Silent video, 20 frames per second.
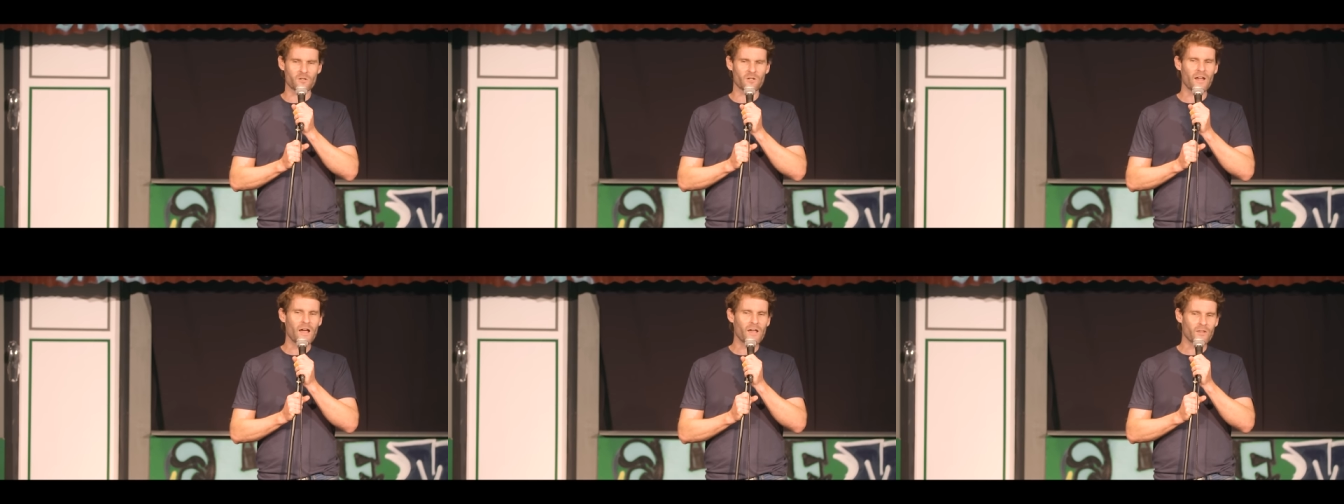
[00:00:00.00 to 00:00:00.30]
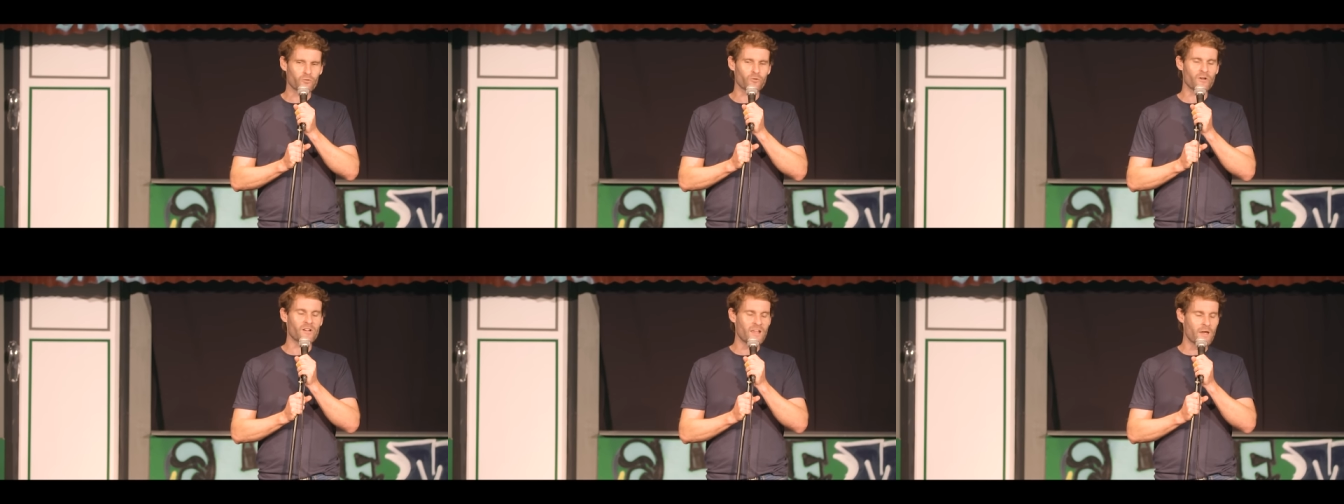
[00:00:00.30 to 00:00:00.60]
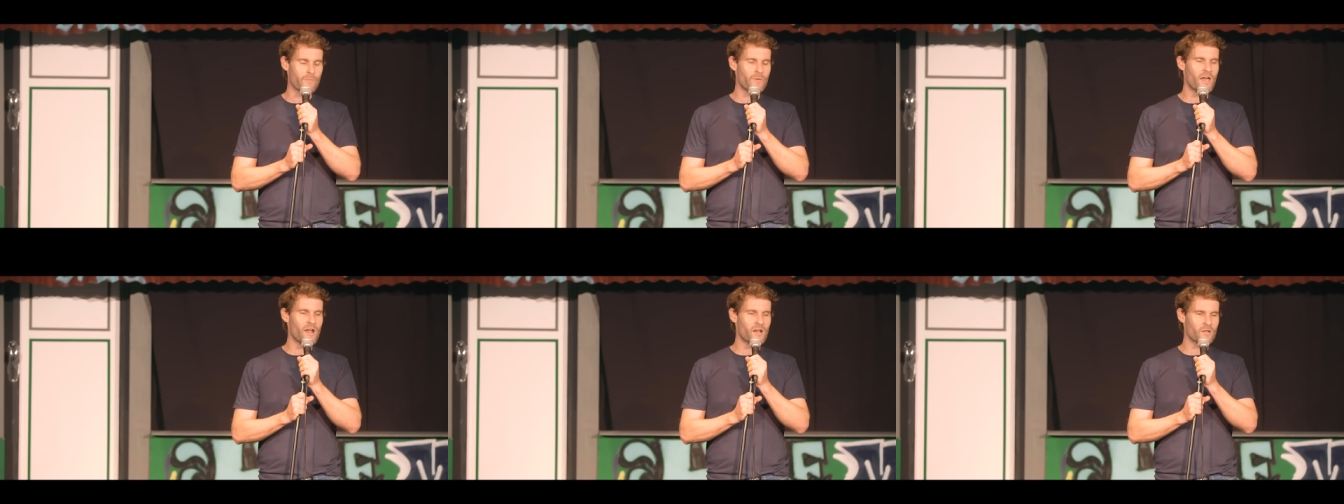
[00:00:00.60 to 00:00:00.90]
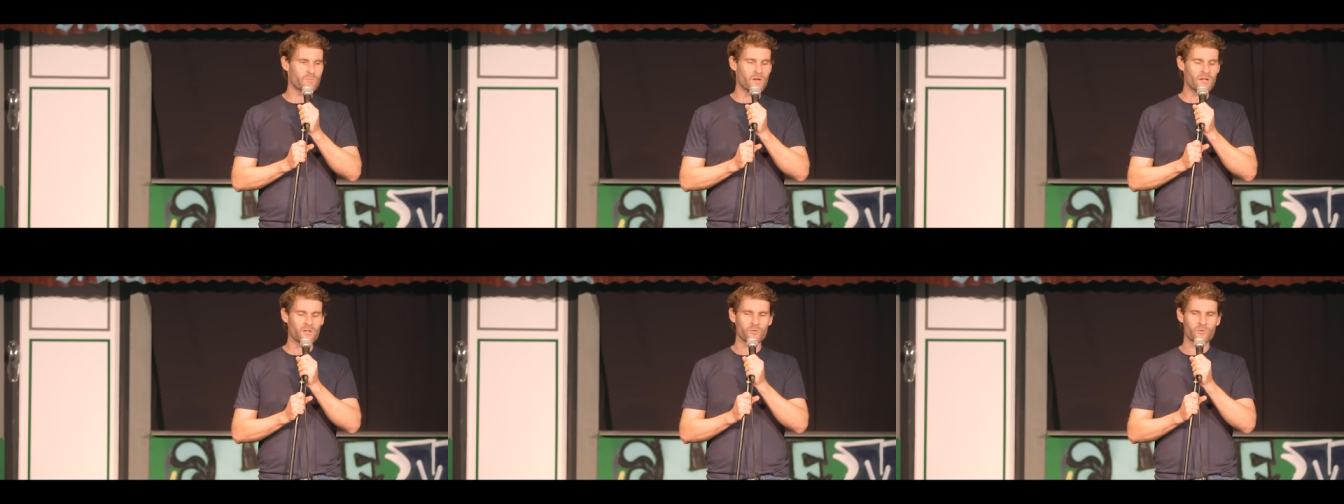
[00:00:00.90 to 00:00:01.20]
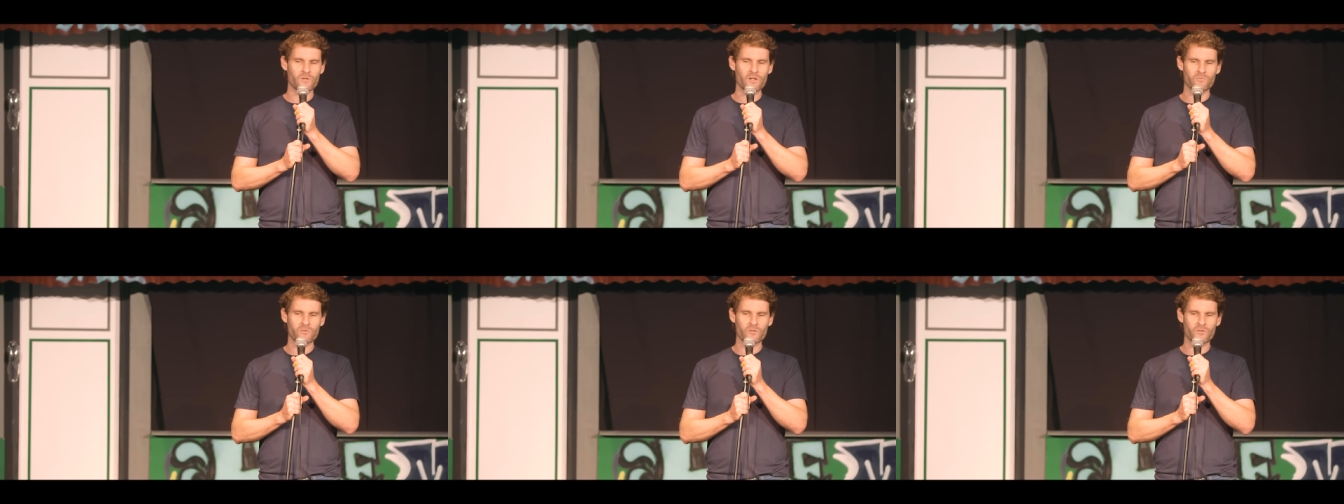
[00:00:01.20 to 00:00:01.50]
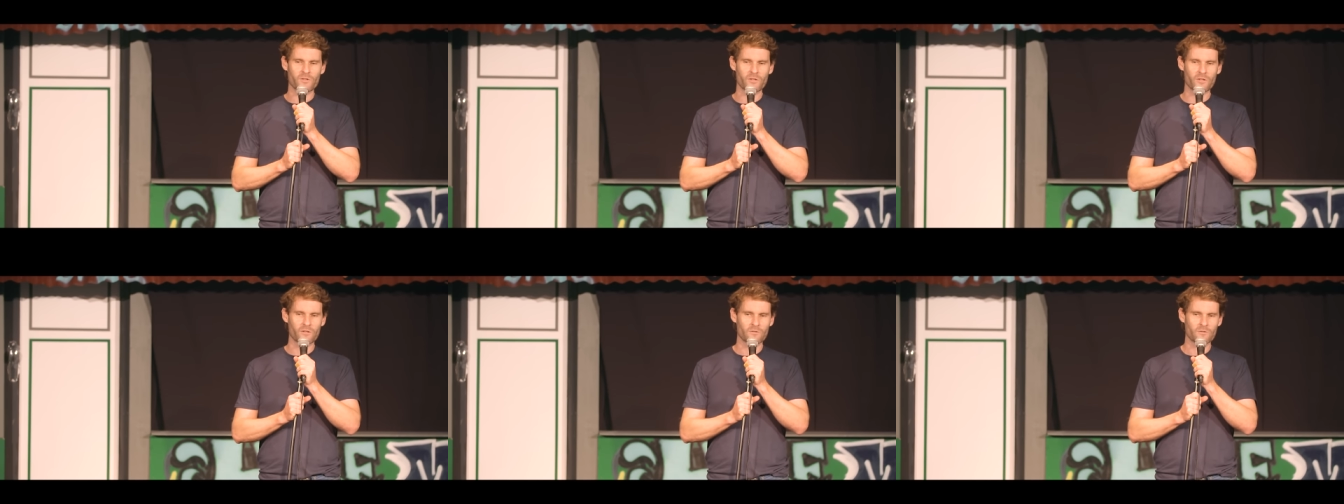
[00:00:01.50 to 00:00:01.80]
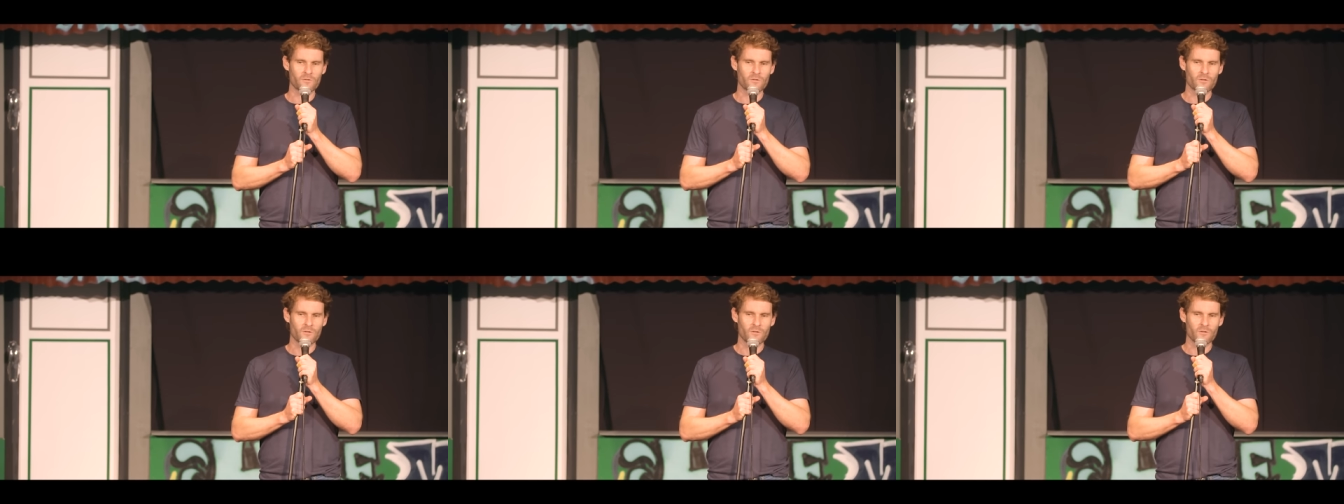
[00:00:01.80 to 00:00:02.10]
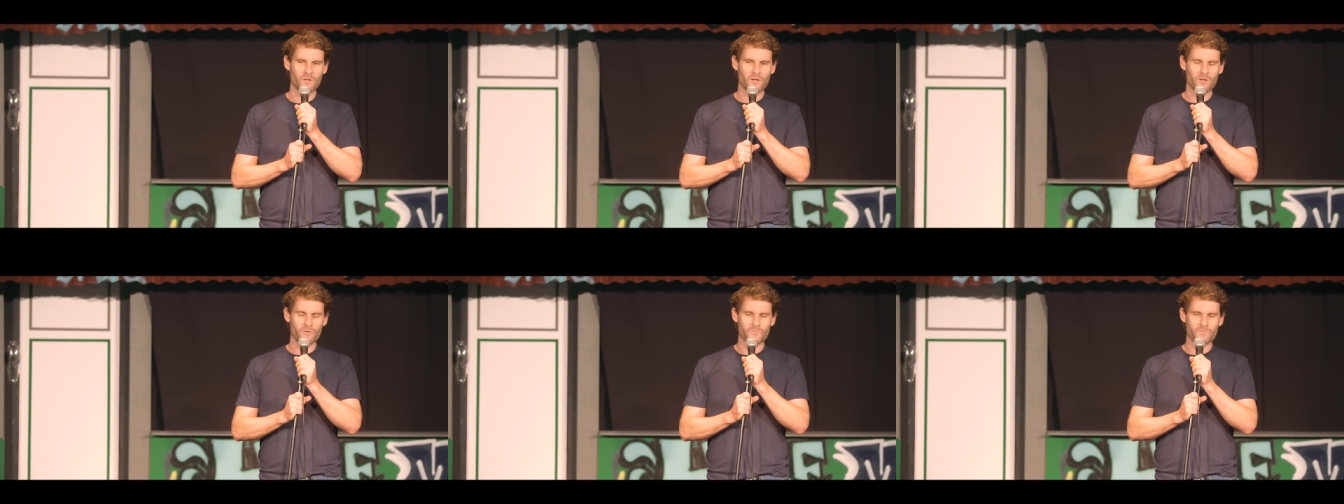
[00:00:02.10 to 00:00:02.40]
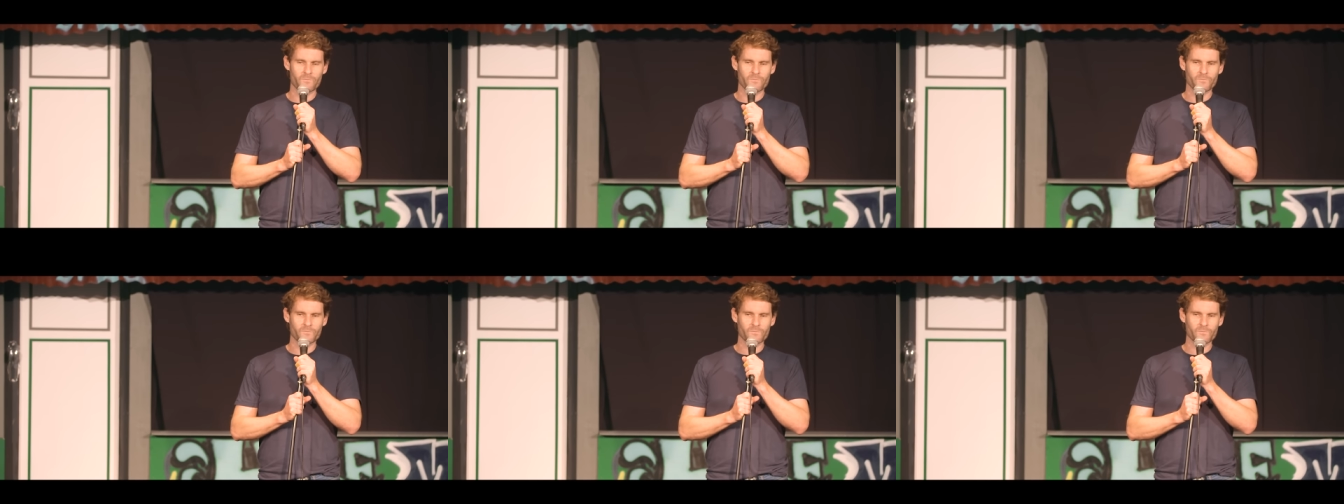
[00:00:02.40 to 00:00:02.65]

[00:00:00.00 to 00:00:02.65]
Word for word: Like A three laminated menu and everything. Like a,